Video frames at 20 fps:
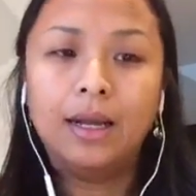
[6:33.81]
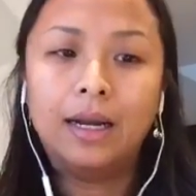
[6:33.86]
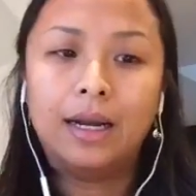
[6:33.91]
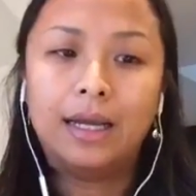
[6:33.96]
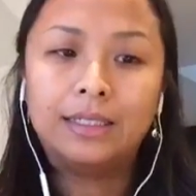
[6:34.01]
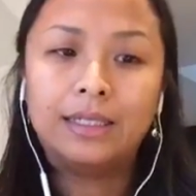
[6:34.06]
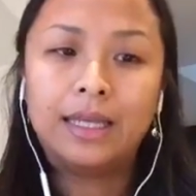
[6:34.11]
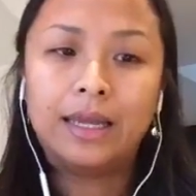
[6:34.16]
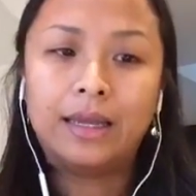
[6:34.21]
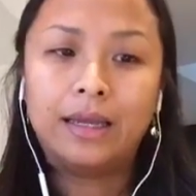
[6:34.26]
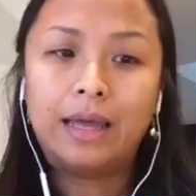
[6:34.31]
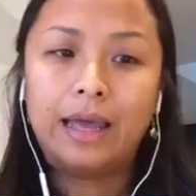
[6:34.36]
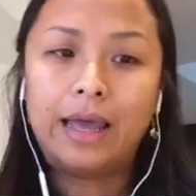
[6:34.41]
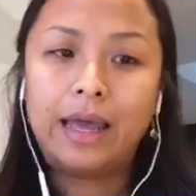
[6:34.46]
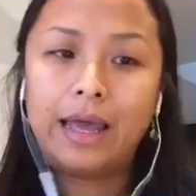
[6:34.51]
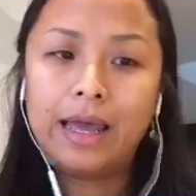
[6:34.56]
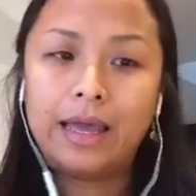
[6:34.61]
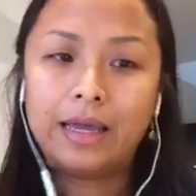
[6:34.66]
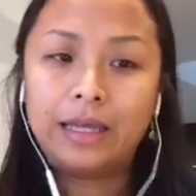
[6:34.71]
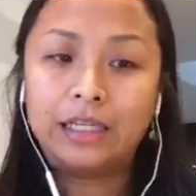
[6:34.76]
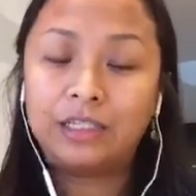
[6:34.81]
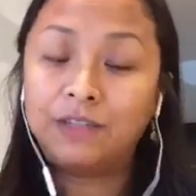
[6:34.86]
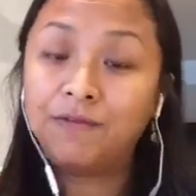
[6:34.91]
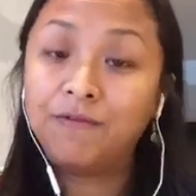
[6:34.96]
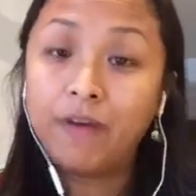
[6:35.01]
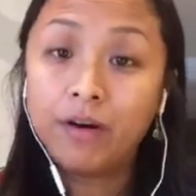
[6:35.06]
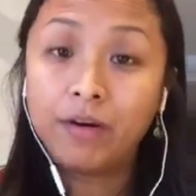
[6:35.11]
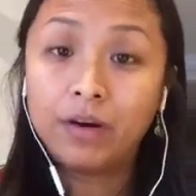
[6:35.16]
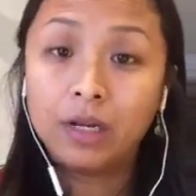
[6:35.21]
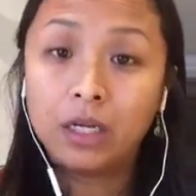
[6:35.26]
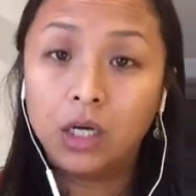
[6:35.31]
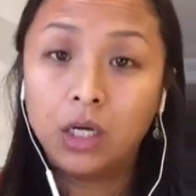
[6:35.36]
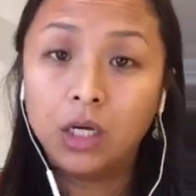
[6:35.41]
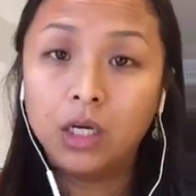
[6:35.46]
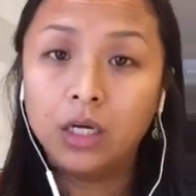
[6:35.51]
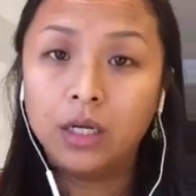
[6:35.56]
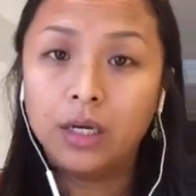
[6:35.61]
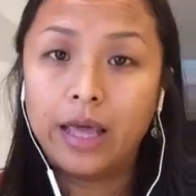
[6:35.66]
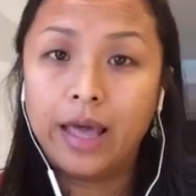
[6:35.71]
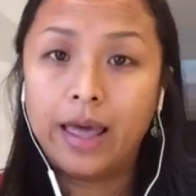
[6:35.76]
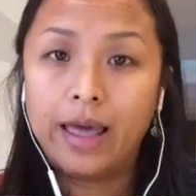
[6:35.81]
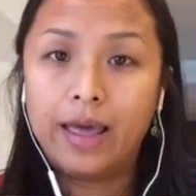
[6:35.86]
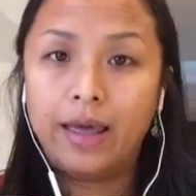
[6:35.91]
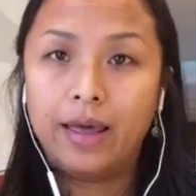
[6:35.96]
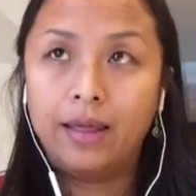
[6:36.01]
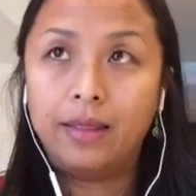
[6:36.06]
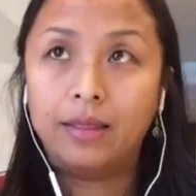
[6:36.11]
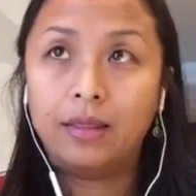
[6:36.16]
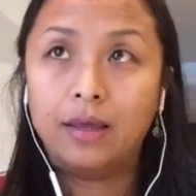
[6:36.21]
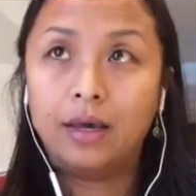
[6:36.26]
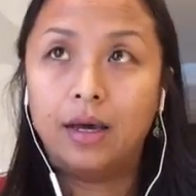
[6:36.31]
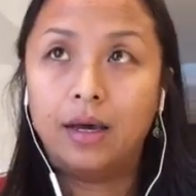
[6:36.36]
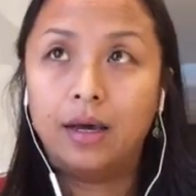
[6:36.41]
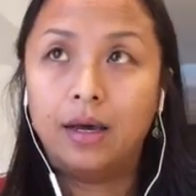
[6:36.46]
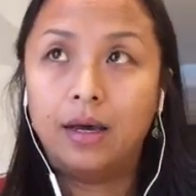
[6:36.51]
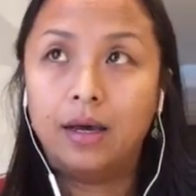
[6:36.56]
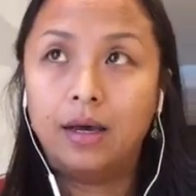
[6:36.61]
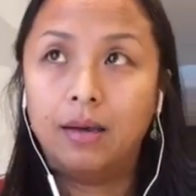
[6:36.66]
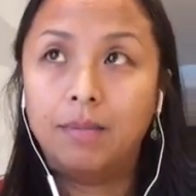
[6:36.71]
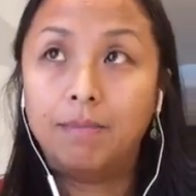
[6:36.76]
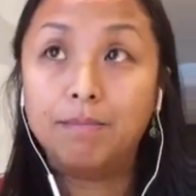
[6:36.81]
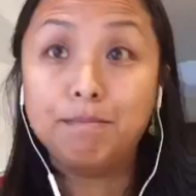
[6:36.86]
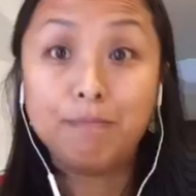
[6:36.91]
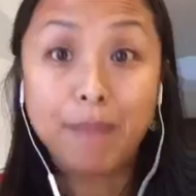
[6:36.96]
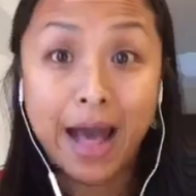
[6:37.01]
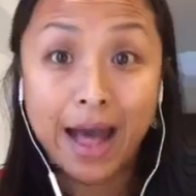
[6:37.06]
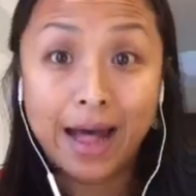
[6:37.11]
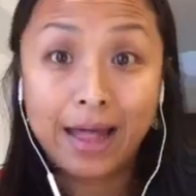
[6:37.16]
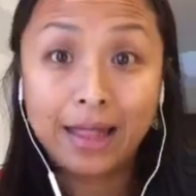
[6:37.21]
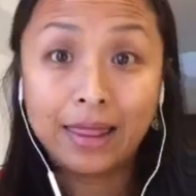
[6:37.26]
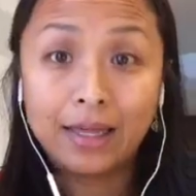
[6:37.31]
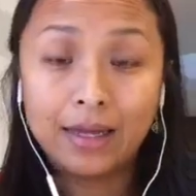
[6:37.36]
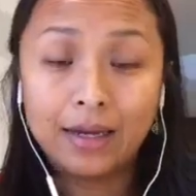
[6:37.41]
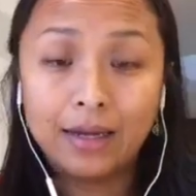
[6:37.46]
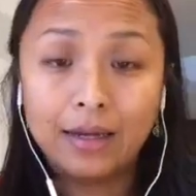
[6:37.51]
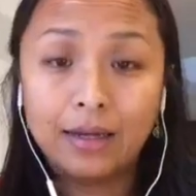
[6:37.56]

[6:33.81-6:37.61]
Let's say A is very good at math,